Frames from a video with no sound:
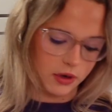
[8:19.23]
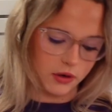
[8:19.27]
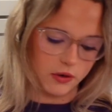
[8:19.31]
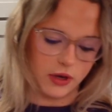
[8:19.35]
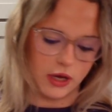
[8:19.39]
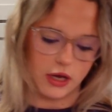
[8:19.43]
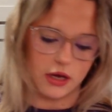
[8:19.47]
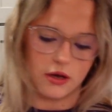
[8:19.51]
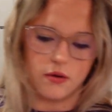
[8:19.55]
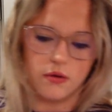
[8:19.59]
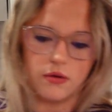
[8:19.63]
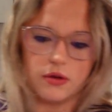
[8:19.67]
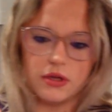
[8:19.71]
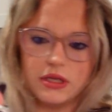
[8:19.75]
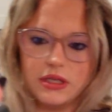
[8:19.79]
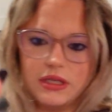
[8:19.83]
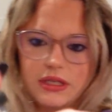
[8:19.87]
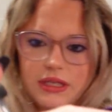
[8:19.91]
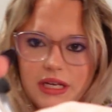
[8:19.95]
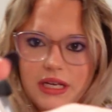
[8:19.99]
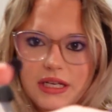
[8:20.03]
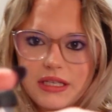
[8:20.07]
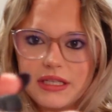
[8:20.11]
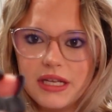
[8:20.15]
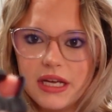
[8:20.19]
Okay, cool. This
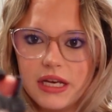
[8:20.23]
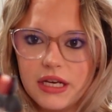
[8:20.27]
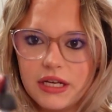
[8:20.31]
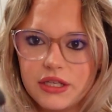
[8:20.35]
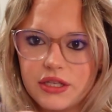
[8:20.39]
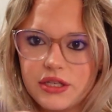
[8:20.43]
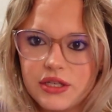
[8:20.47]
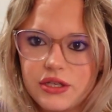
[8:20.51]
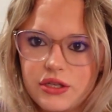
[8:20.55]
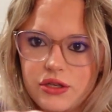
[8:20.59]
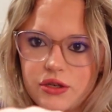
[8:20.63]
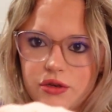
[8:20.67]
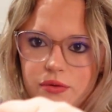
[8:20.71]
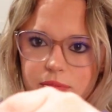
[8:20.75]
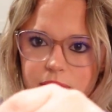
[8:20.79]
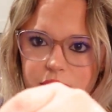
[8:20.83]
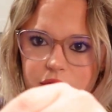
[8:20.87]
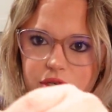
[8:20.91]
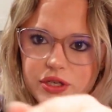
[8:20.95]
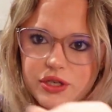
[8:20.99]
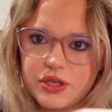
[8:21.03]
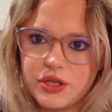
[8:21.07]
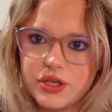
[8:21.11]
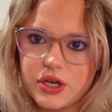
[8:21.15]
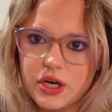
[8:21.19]
thing's like super
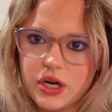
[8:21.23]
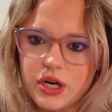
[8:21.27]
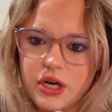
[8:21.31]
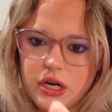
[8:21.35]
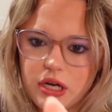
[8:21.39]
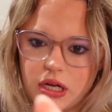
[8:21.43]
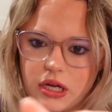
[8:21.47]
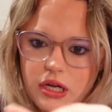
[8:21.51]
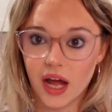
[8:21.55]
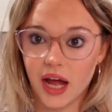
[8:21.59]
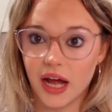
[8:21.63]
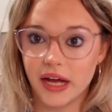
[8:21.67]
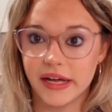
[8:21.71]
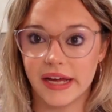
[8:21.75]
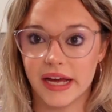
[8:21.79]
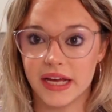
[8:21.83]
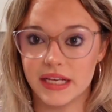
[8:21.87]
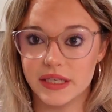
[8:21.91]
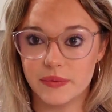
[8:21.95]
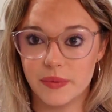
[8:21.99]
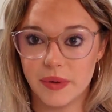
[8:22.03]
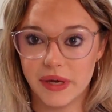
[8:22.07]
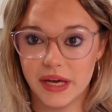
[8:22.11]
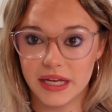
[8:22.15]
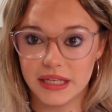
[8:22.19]
sturdy. I
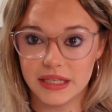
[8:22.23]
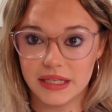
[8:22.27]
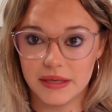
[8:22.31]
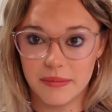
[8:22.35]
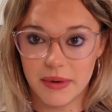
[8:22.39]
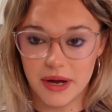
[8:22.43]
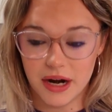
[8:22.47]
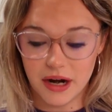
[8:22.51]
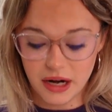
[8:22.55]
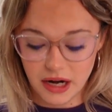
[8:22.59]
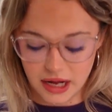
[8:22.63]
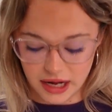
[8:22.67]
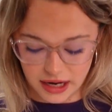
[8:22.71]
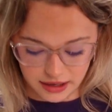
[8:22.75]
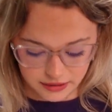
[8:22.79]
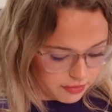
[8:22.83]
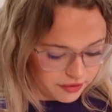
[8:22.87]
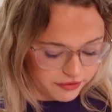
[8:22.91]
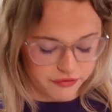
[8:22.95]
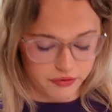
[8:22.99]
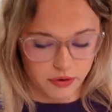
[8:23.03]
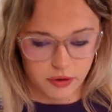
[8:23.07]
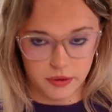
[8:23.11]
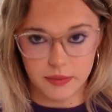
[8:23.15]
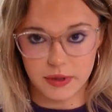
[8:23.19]
guess we get to marinate.
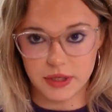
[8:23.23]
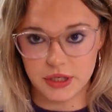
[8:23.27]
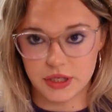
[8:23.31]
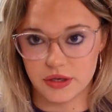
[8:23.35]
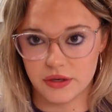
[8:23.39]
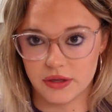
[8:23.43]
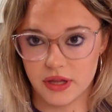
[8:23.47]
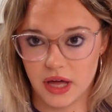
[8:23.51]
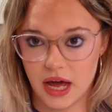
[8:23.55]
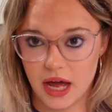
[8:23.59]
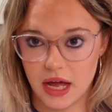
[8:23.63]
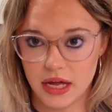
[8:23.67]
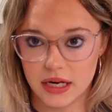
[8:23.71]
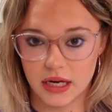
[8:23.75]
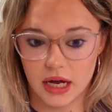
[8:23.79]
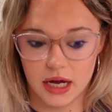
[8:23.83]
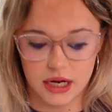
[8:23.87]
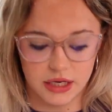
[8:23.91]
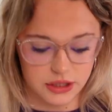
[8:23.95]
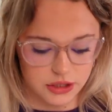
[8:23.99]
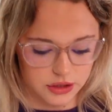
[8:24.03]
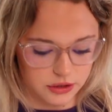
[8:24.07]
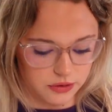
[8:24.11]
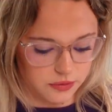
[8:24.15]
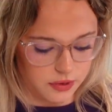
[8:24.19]
Before we do that, I
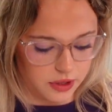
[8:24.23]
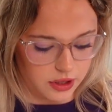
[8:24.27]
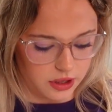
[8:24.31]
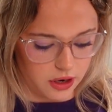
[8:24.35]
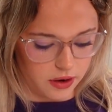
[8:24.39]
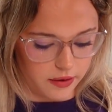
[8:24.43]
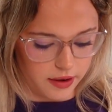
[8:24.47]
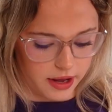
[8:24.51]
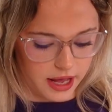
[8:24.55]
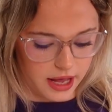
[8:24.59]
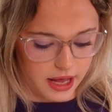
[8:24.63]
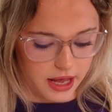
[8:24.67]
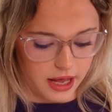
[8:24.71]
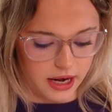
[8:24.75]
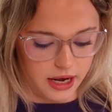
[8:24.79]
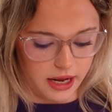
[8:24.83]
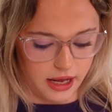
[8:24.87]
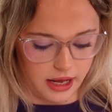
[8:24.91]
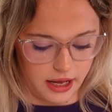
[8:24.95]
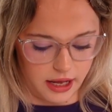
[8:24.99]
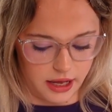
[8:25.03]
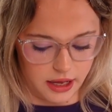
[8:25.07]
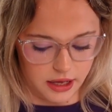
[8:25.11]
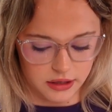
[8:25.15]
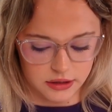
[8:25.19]
do want to go ahead
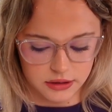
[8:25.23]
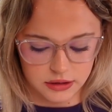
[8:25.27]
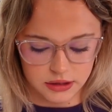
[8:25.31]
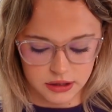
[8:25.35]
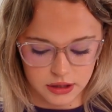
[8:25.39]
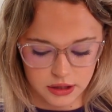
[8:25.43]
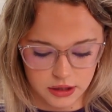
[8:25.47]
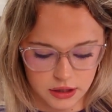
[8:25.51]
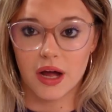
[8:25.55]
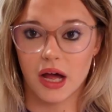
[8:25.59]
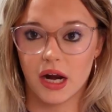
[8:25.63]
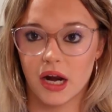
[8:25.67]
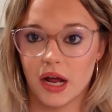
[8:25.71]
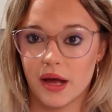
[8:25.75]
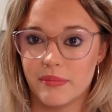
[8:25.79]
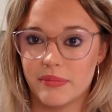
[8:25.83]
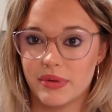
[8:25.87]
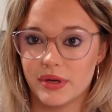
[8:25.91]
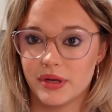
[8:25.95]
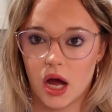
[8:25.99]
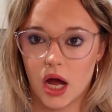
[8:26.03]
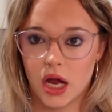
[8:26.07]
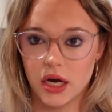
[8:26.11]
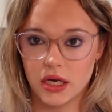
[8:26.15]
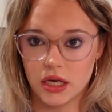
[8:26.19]
and cut up
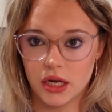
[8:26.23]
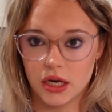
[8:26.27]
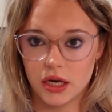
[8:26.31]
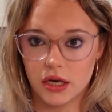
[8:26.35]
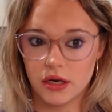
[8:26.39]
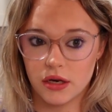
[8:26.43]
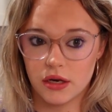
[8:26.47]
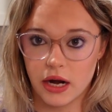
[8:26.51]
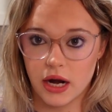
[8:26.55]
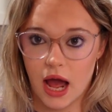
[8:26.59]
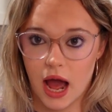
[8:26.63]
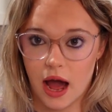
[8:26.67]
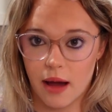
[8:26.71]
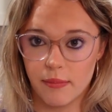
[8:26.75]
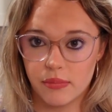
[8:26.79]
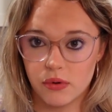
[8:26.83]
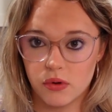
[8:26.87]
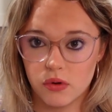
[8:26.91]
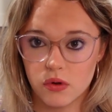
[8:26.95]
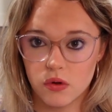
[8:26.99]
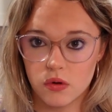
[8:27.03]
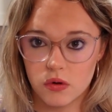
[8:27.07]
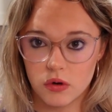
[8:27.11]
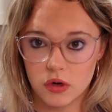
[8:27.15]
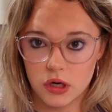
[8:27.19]
onion and apple
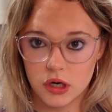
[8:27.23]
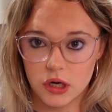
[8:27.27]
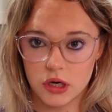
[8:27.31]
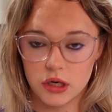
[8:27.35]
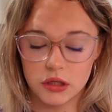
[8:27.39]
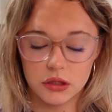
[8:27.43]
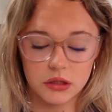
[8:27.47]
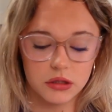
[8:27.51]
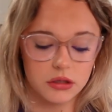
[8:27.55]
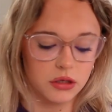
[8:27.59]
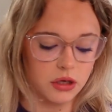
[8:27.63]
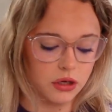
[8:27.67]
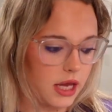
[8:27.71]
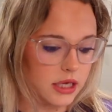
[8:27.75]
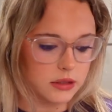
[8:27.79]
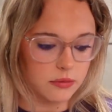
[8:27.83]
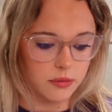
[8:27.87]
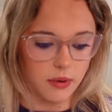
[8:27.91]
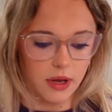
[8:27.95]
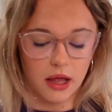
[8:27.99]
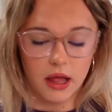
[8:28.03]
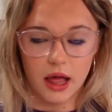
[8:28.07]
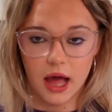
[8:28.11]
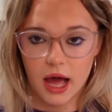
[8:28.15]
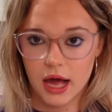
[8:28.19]
quarters as
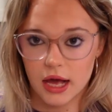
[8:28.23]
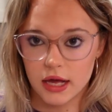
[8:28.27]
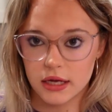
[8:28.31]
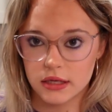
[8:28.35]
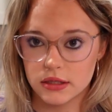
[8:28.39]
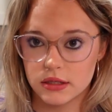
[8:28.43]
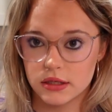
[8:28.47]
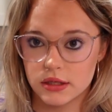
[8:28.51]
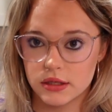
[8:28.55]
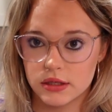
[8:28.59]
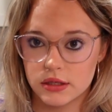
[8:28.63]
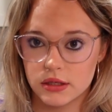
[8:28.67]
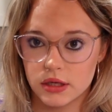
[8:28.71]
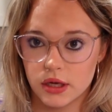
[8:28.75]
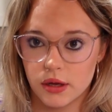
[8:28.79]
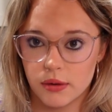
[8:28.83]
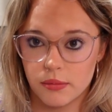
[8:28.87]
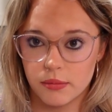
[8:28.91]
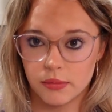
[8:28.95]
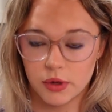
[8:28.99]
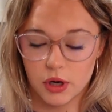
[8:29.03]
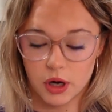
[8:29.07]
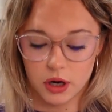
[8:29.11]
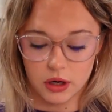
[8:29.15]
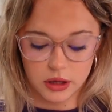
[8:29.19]
well as
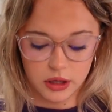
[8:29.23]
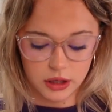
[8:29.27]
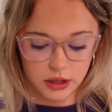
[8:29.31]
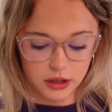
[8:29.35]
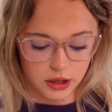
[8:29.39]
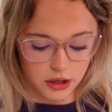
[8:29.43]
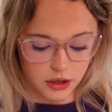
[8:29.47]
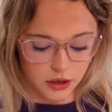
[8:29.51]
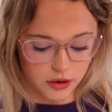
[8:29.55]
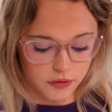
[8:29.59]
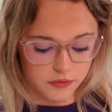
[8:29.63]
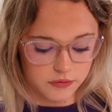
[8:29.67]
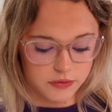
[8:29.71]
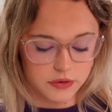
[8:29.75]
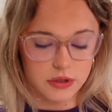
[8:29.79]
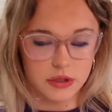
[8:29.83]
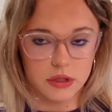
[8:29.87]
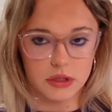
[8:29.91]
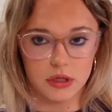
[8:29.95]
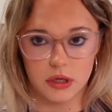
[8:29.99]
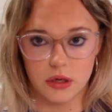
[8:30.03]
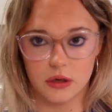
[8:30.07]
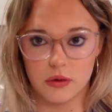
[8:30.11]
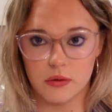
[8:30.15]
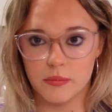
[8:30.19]
some garlic cloves
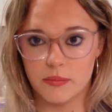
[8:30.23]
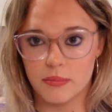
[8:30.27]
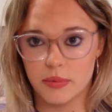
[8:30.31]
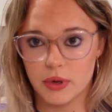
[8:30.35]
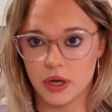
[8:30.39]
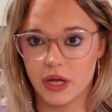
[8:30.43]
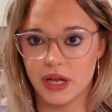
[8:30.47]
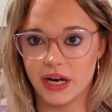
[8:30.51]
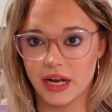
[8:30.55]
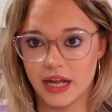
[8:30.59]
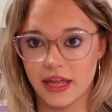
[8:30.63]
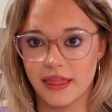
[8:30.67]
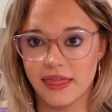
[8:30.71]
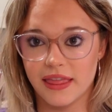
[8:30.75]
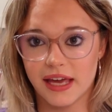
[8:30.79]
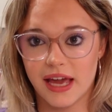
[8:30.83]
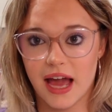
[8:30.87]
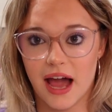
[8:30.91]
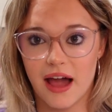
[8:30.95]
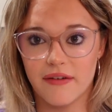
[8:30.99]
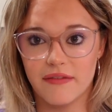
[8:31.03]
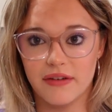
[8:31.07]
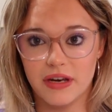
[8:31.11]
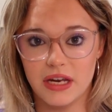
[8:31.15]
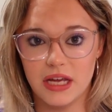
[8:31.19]
to put in the
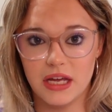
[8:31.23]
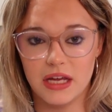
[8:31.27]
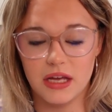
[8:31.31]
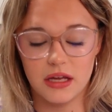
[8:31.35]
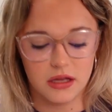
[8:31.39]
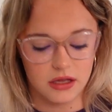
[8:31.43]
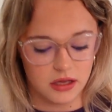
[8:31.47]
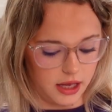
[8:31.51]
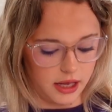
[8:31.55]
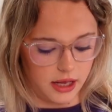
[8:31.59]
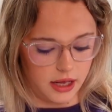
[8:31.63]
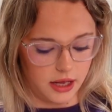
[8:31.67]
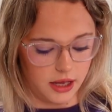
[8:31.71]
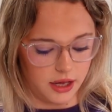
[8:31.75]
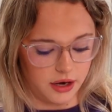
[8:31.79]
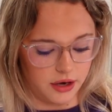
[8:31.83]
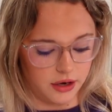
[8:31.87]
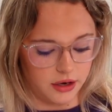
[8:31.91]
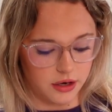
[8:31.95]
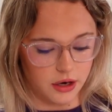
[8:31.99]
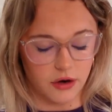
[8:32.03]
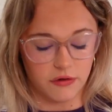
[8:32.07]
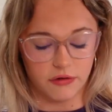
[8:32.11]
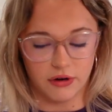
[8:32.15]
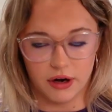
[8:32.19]
cavity
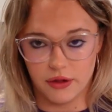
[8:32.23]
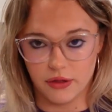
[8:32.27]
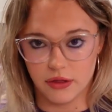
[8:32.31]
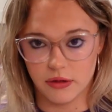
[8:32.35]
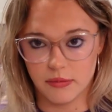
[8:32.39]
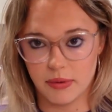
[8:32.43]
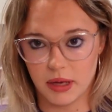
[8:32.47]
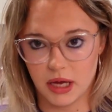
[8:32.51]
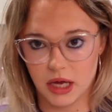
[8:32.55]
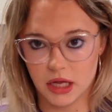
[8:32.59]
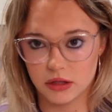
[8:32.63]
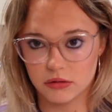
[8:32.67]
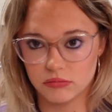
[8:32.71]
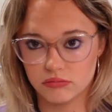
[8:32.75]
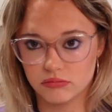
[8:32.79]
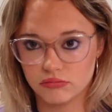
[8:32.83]
and around the pan.